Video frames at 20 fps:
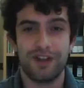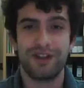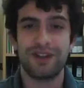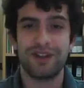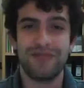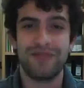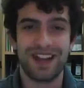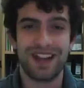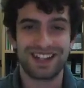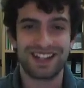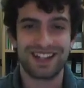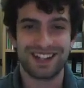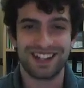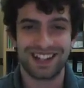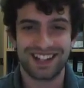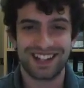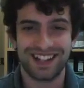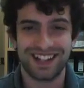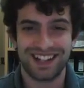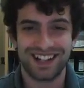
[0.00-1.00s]
very
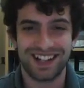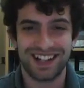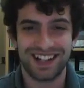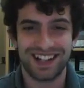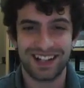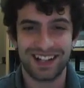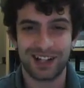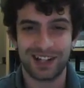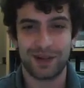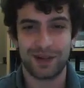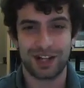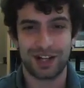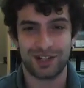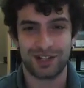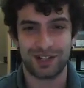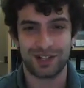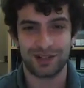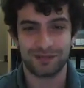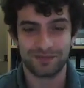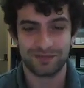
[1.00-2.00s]
basic
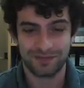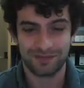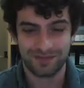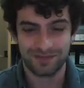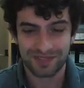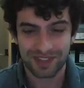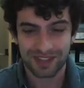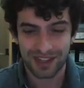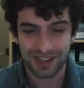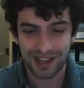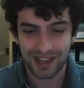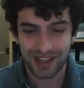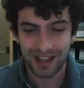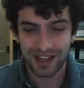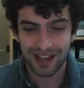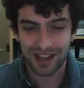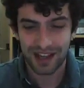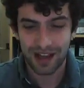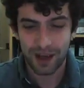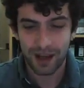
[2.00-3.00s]
question.
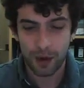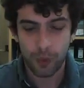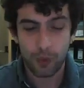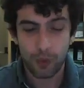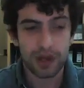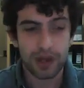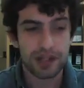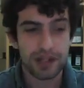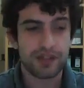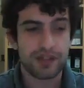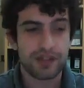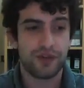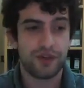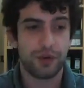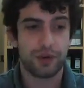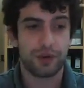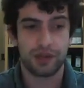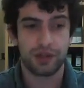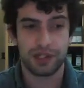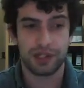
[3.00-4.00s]
What is a
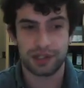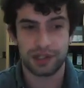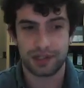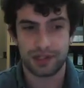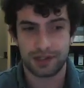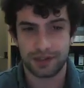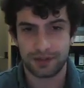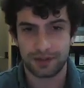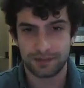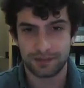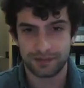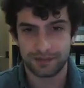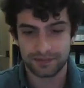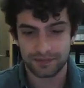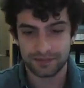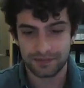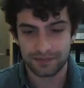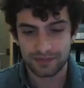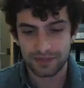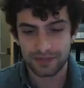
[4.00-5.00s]
voter list?
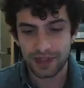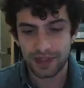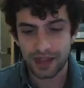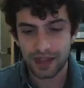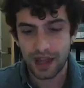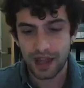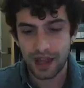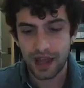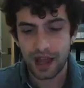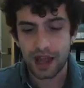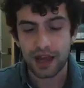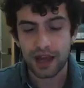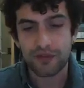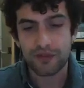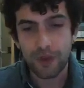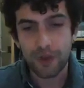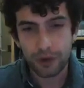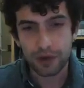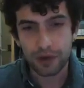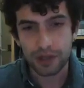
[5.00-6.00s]
A
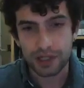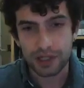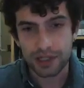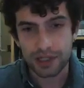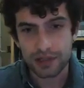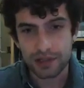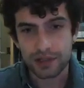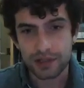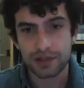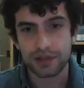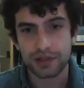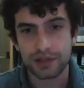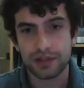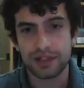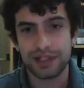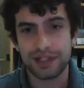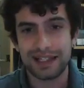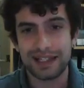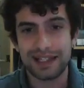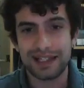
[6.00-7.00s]
voter list
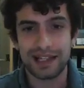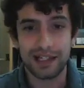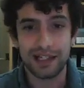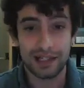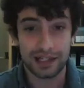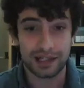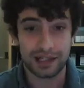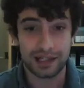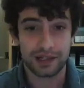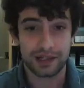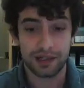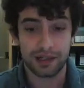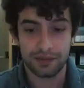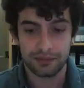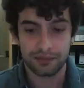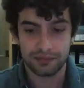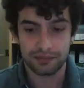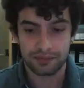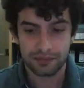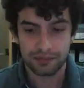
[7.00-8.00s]
is a
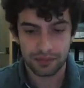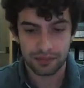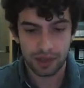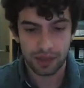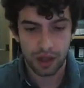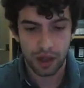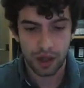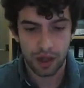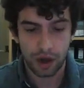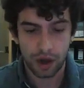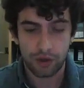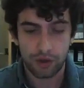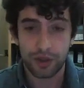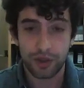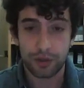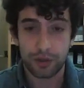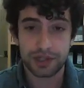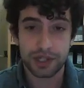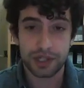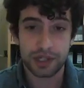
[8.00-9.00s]
listing of
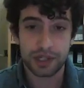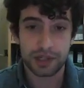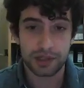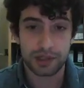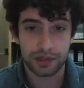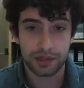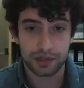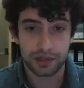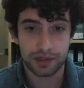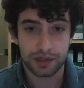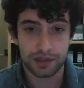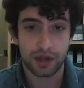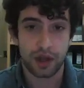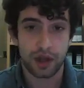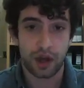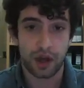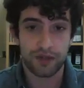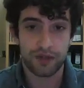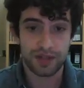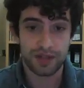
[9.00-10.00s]
those citizens
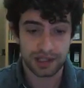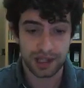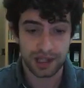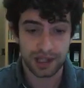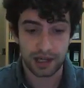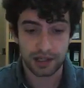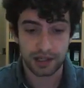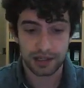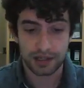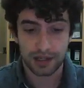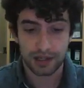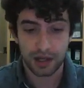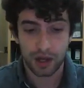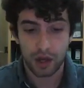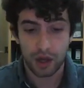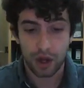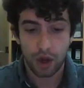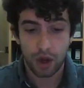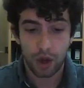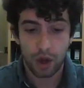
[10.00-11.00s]
of a state
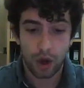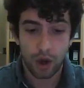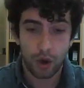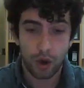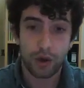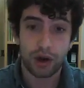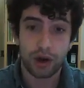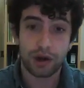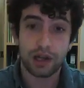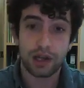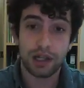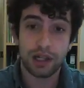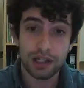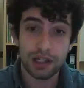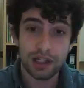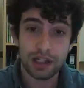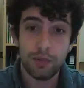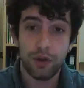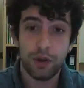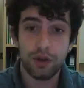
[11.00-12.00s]
who are
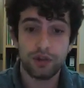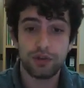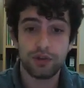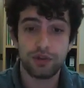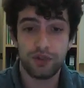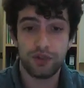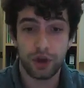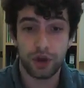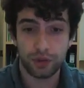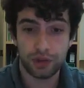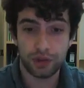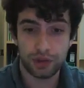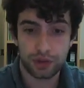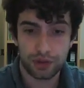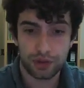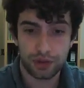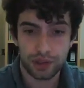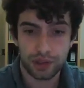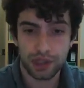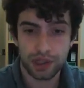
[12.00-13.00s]
eligible to
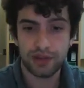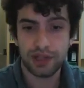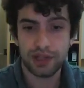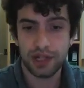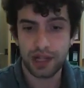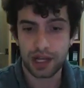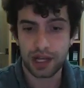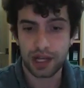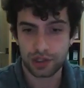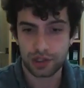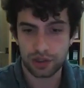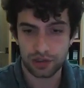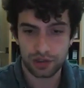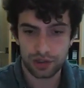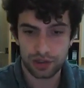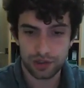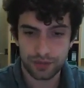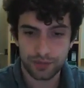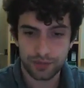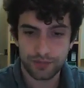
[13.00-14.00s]
vote in the
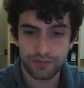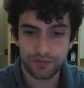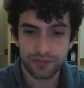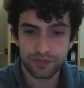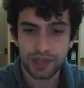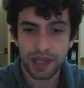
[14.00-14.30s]
elections.